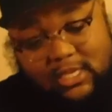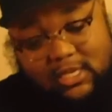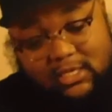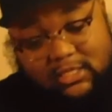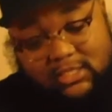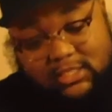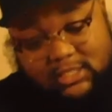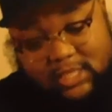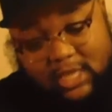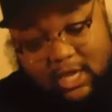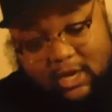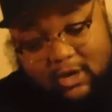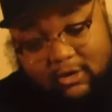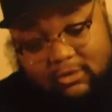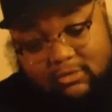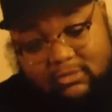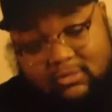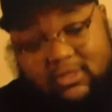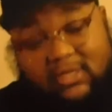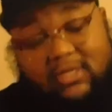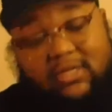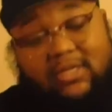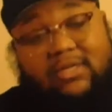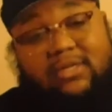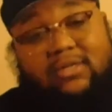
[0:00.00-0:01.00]

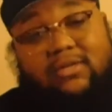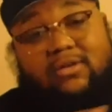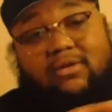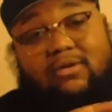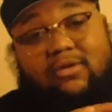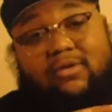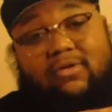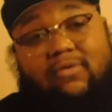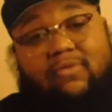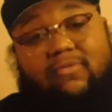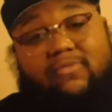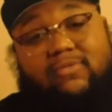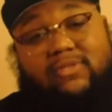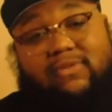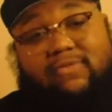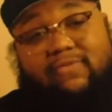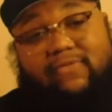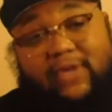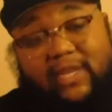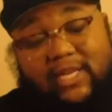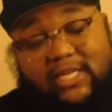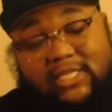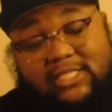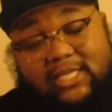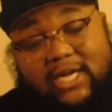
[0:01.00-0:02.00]
So, to
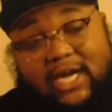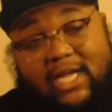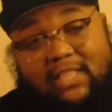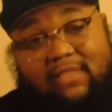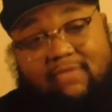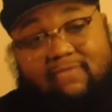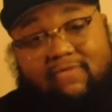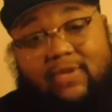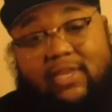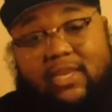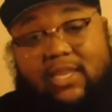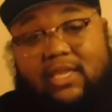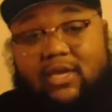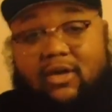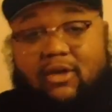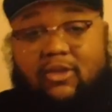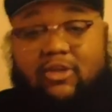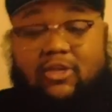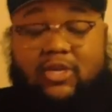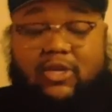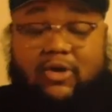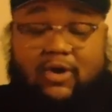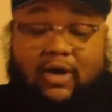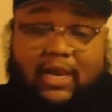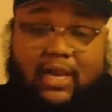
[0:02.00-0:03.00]
finish out the video,
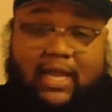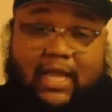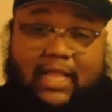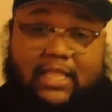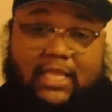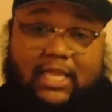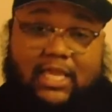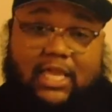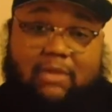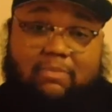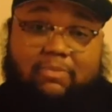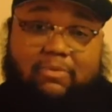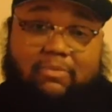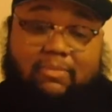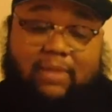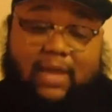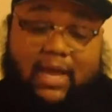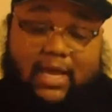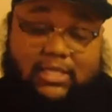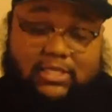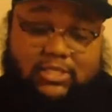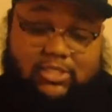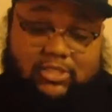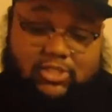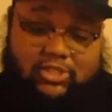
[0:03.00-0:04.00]
you know I like to keep them
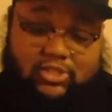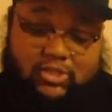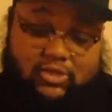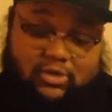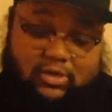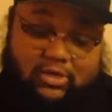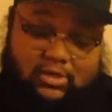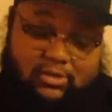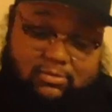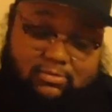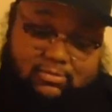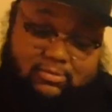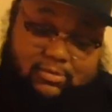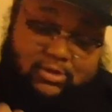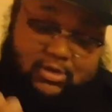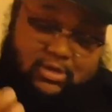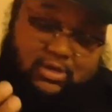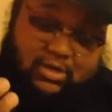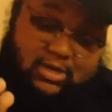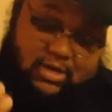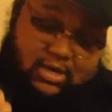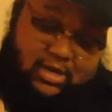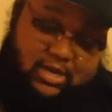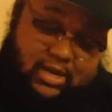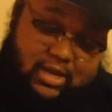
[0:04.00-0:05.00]
nice and short.
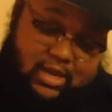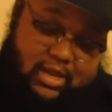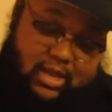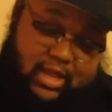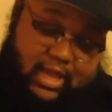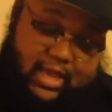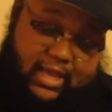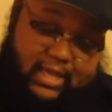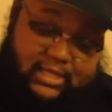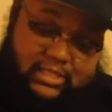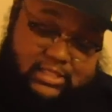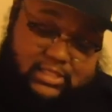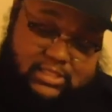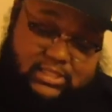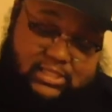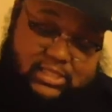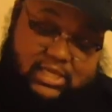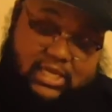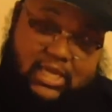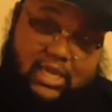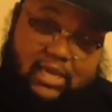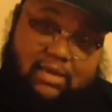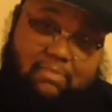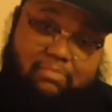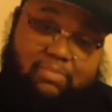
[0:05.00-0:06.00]

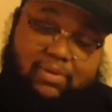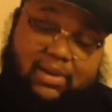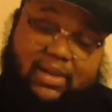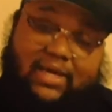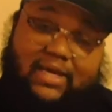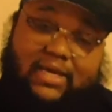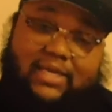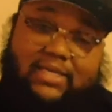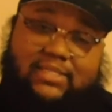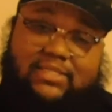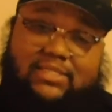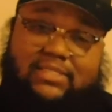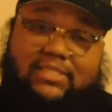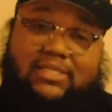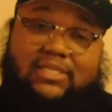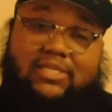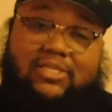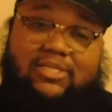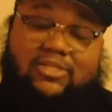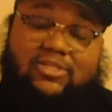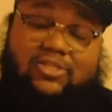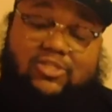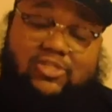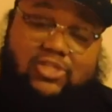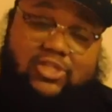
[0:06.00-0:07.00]
S10 Plus.
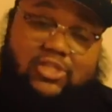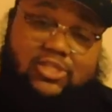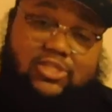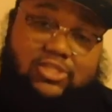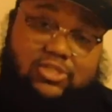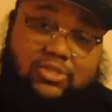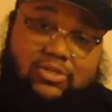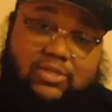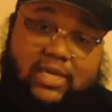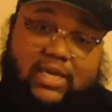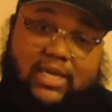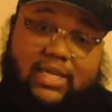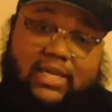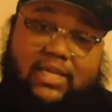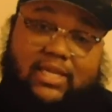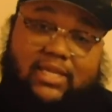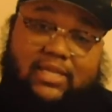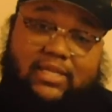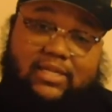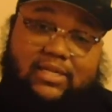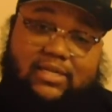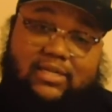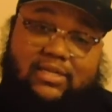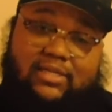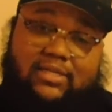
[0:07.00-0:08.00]
Should you get
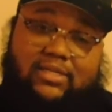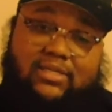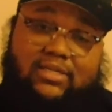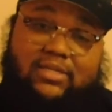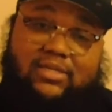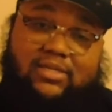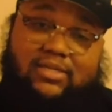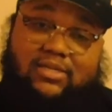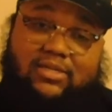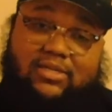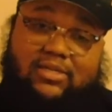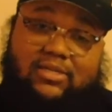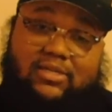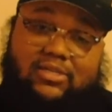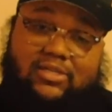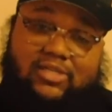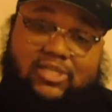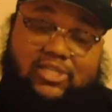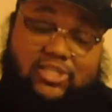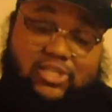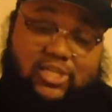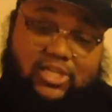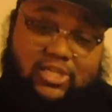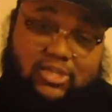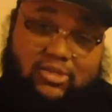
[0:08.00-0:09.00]
it?
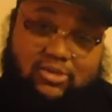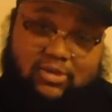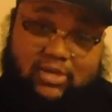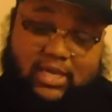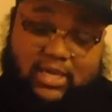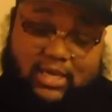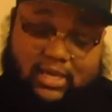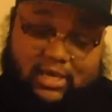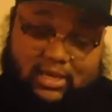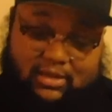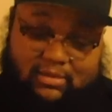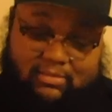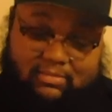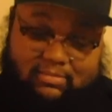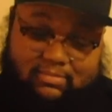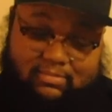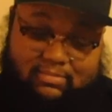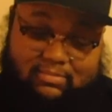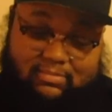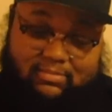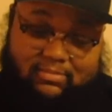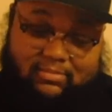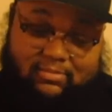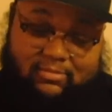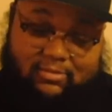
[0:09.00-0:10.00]
Should you get it?
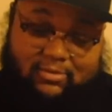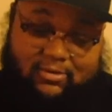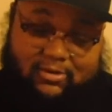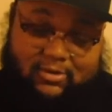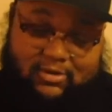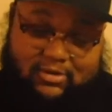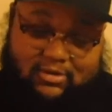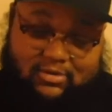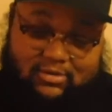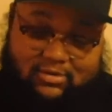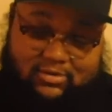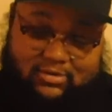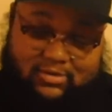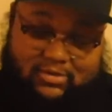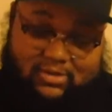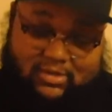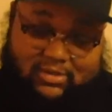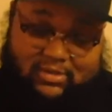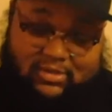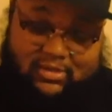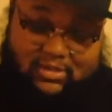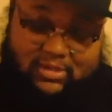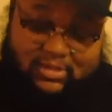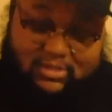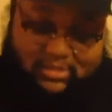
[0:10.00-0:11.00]

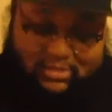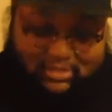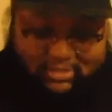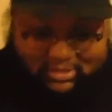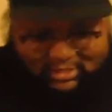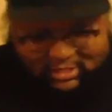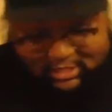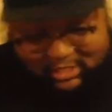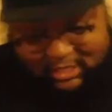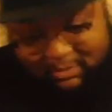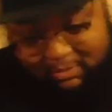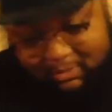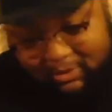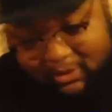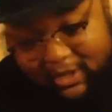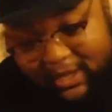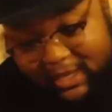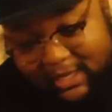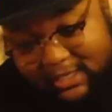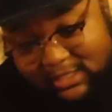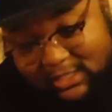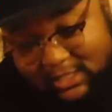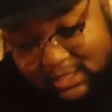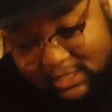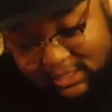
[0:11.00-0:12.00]
The simple
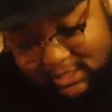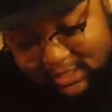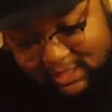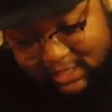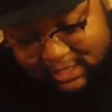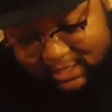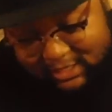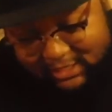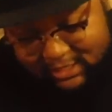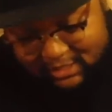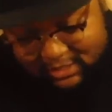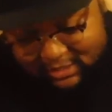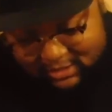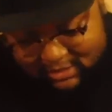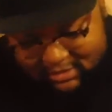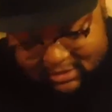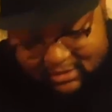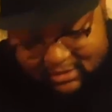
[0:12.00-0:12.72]
answer is this.